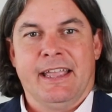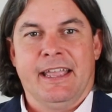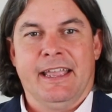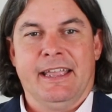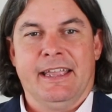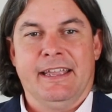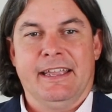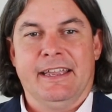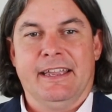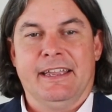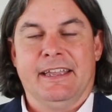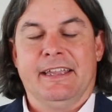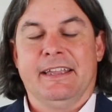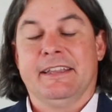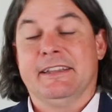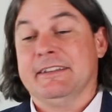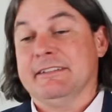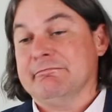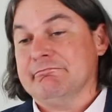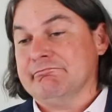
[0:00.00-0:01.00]

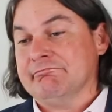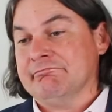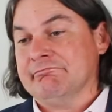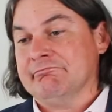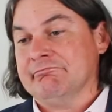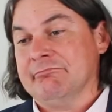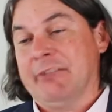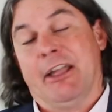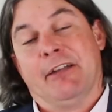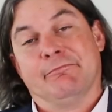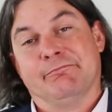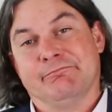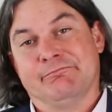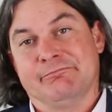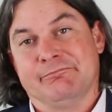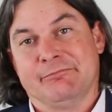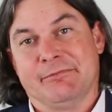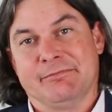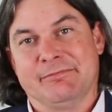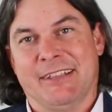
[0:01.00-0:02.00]
And yeah,
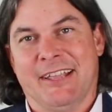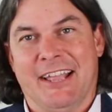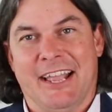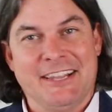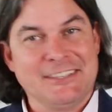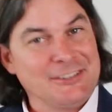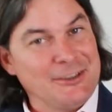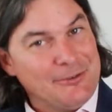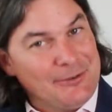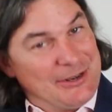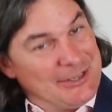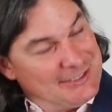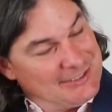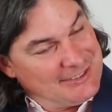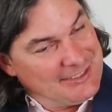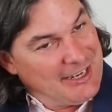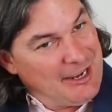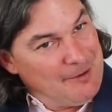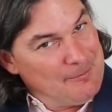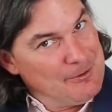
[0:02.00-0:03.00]
as
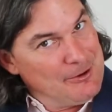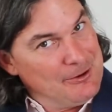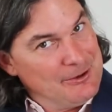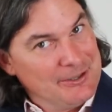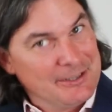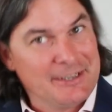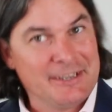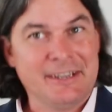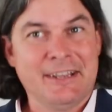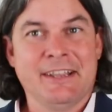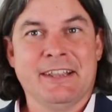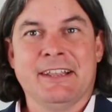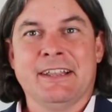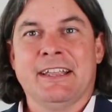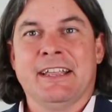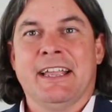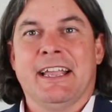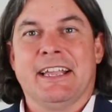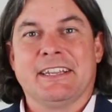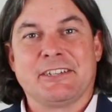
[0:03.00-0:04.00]
always, I'm going to
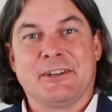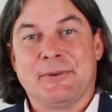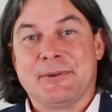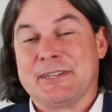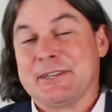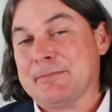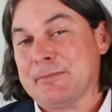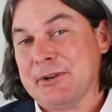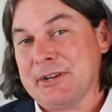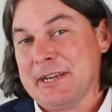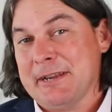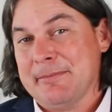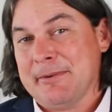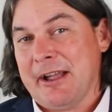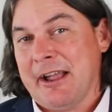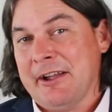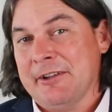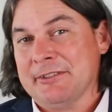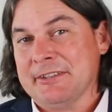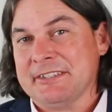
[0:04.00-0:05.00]
as always, I'm going to keep
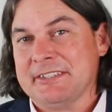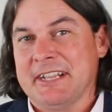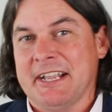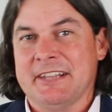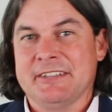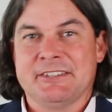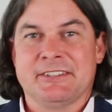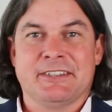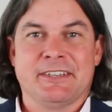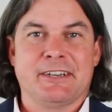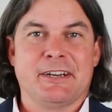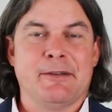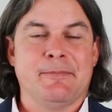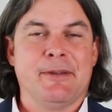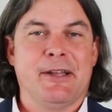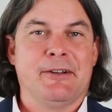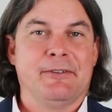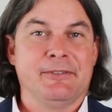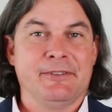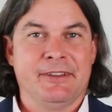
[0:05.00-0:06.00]
an eye on the stats that come
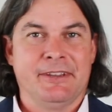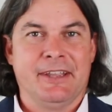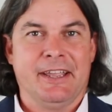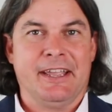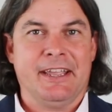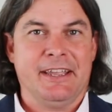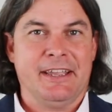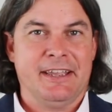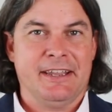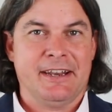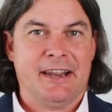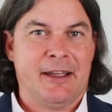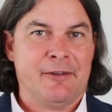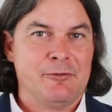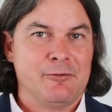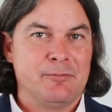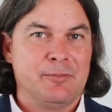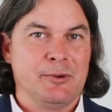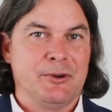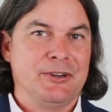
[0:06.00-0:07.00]
out, and I
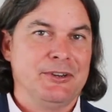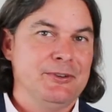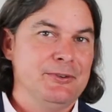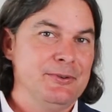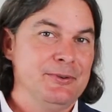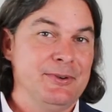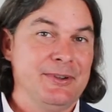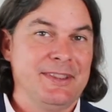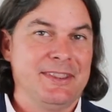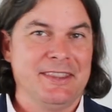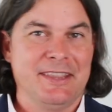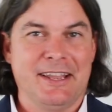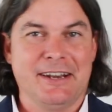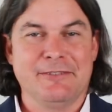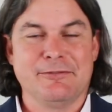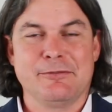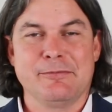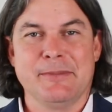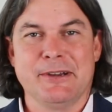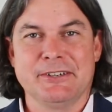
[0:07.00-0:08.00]
will bring you that
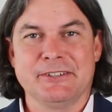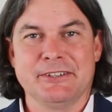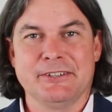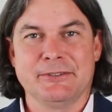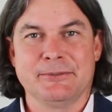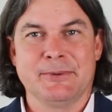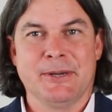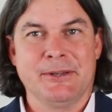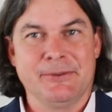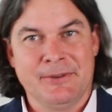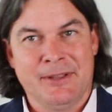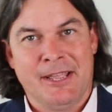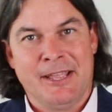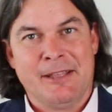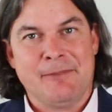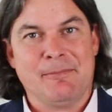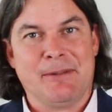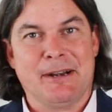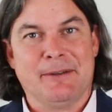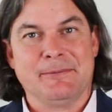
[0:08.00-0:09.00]
information as well.
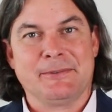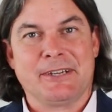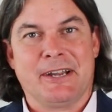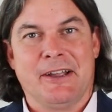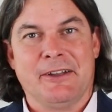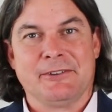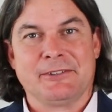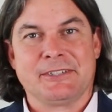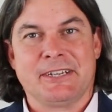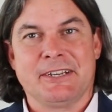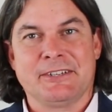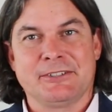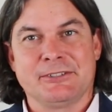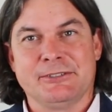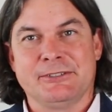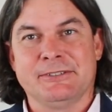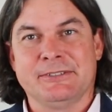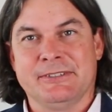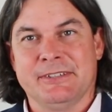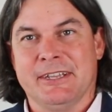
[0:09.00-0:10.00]
My name is Kyle
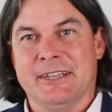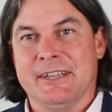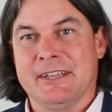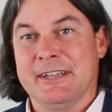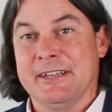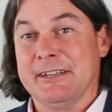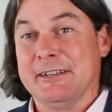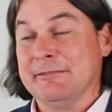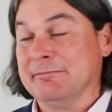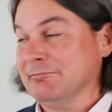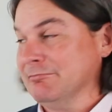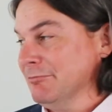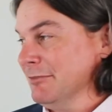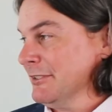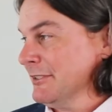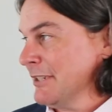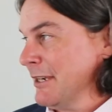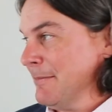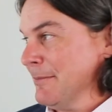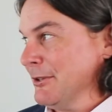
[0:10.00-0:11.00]
Sasser. Uh,
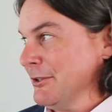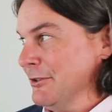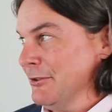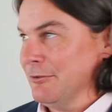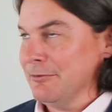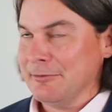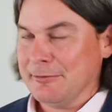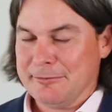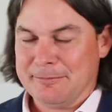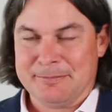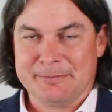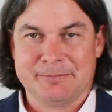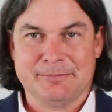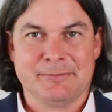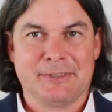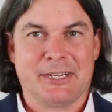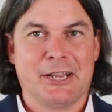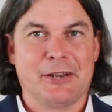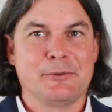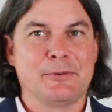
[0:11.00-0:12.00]
it's coming to you from
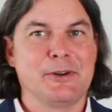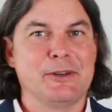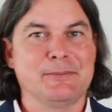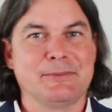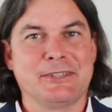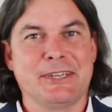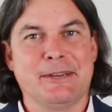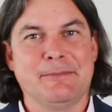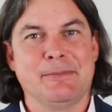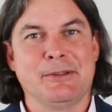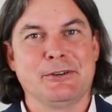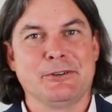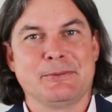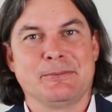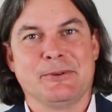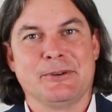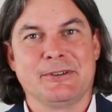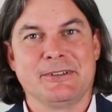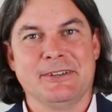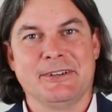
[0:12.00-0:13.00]
Keller Williams St.
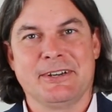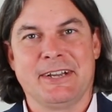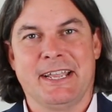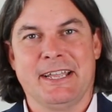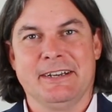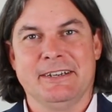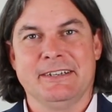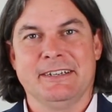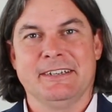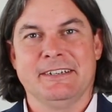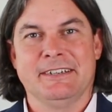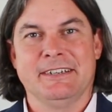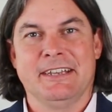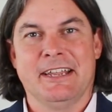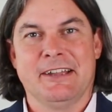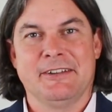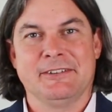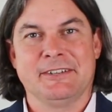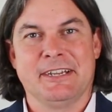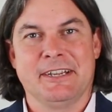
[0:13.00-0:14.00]
Petersburg, located in
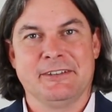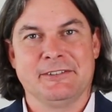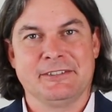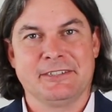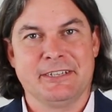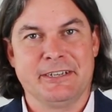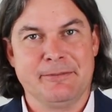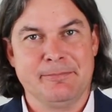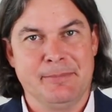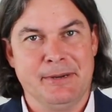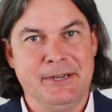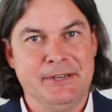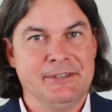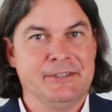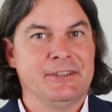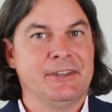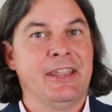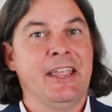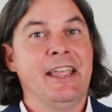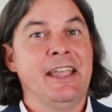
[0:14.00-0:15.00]
downtown St.
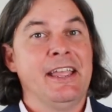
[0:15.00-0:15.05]
Pete.